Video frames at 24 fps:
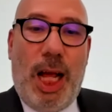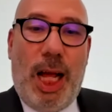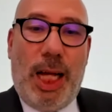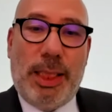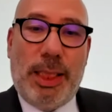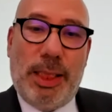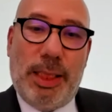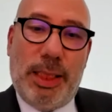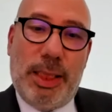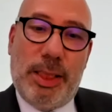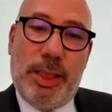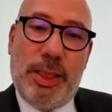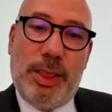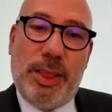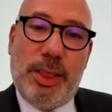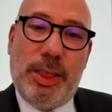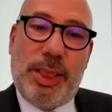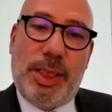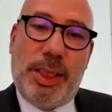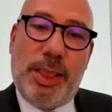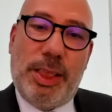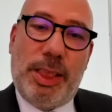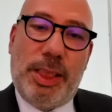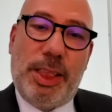and uh,
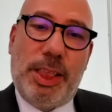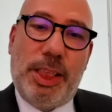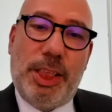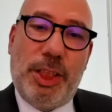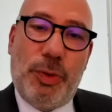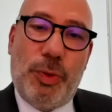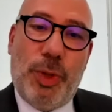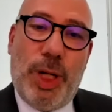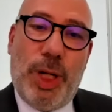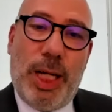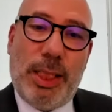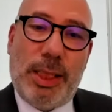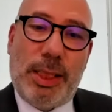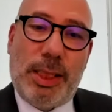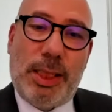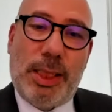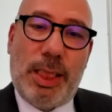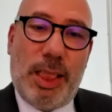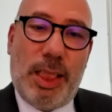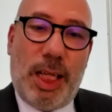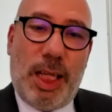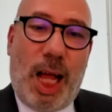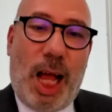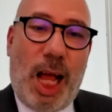CCUS.
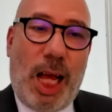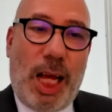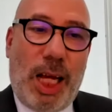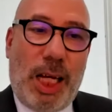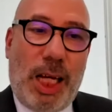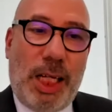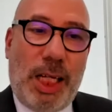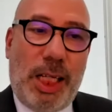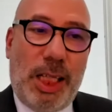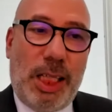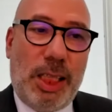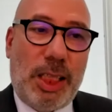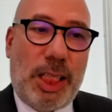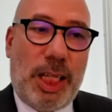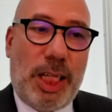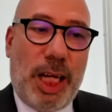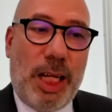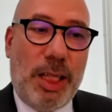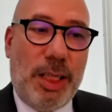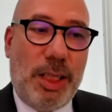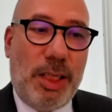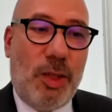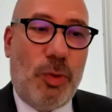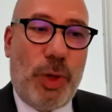Uh, I uh,
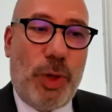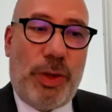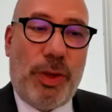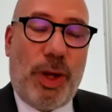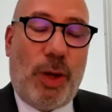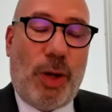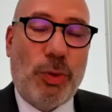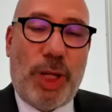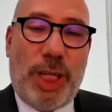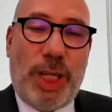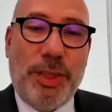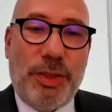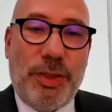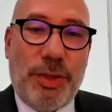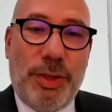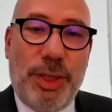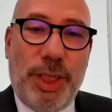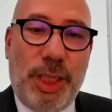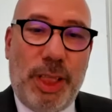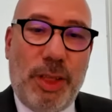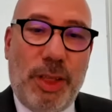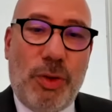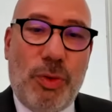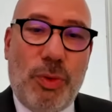can, without
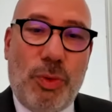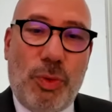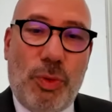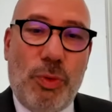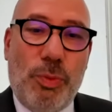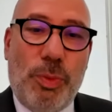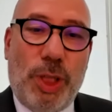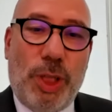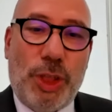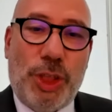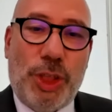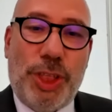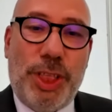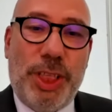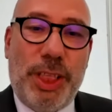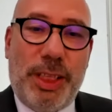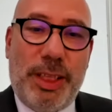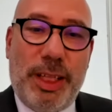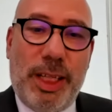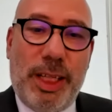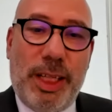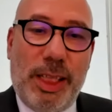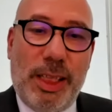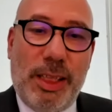entering into too much
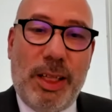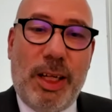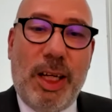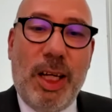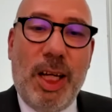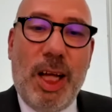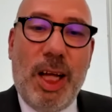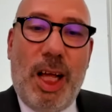detail,